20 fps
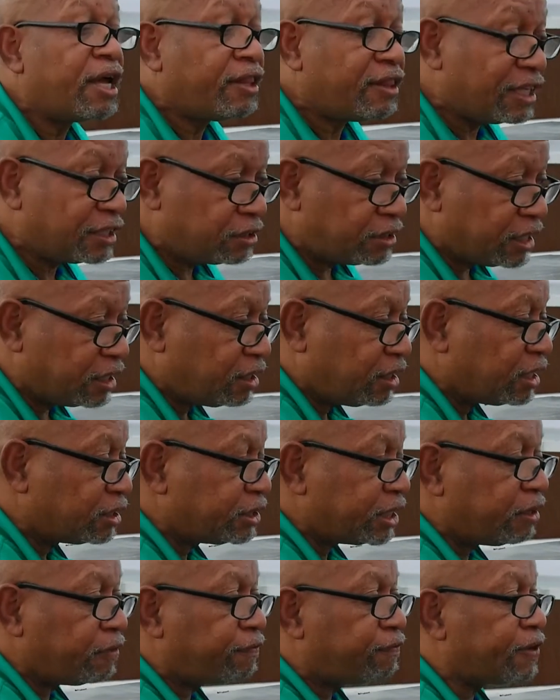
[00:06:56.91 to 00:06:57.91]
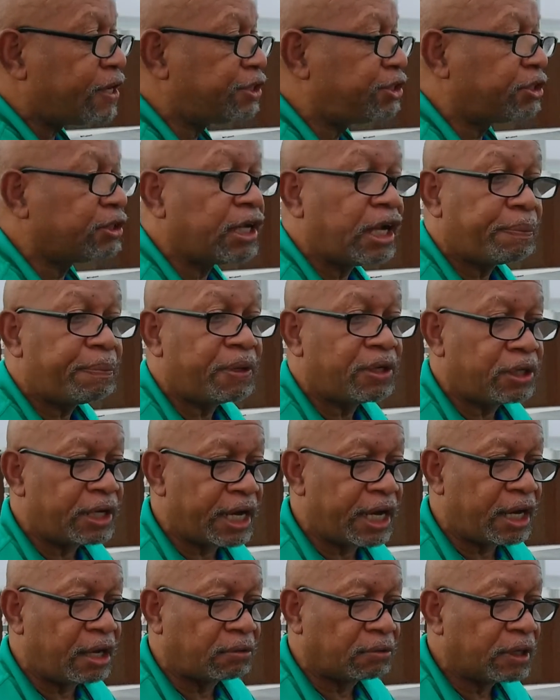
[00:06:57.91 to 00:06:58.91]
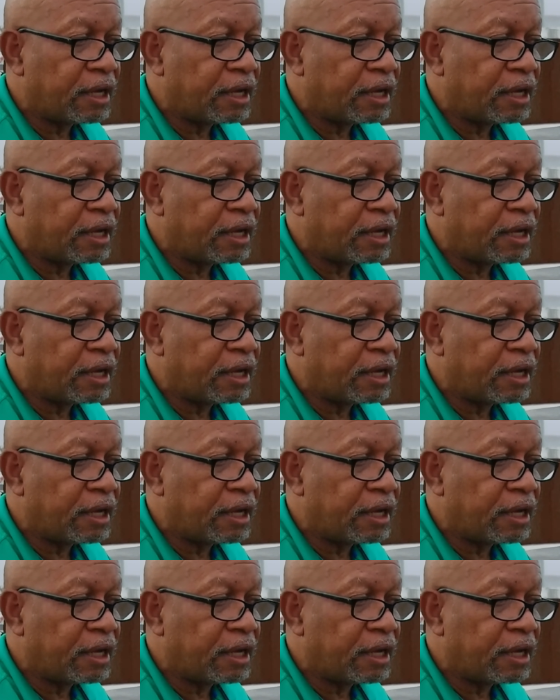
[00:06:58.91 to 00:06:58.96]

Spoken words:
this thing flushes up and down,